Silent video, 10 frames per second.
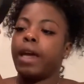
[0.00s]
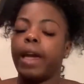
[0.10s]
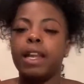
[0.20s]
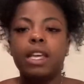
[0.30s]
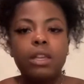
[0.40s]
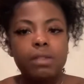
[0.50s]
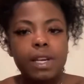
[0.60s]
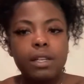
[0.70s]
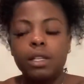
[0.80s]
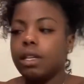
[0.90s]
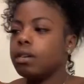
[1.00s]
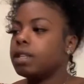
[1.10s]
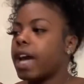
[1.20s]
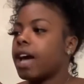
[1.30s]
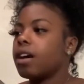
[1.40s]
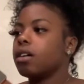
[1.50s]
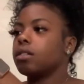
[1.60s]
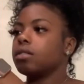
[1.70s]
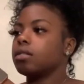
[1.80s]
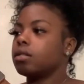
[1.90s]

and then you turn the little dial.